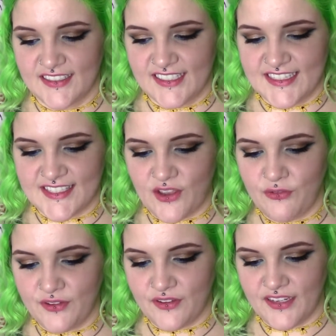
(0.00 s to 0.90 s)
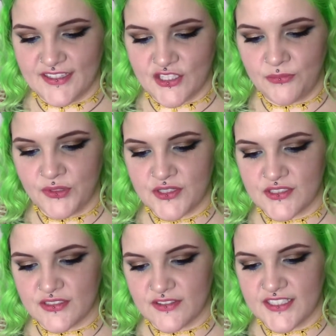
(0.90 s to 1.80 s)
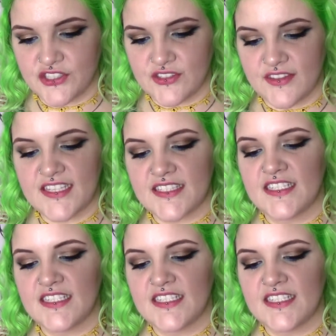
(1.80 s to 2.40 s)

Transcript: It's almost, this